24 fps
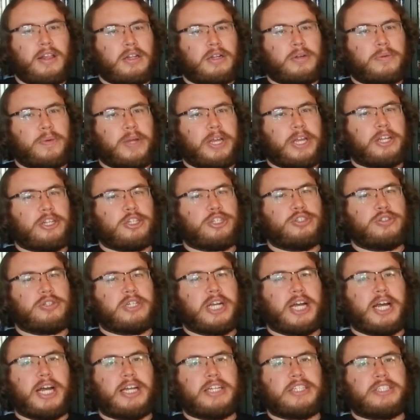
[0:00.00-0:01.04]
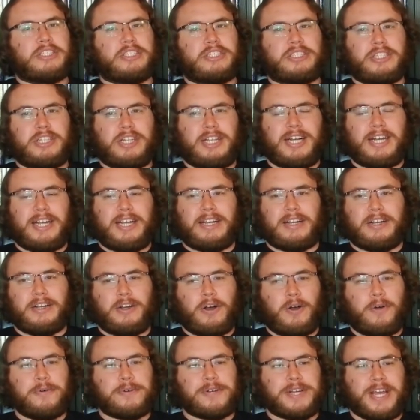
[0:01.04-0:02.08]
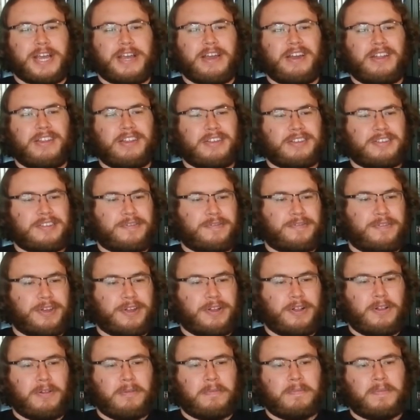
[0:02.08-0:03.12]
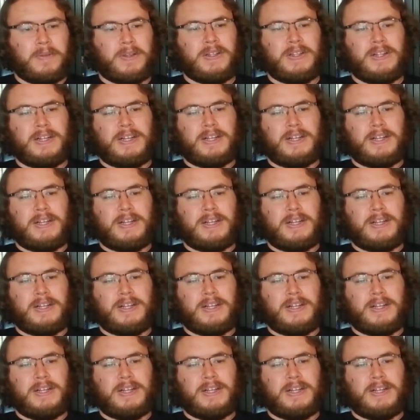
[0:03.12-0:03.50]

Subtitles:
can we get you guys to, like, okay this film?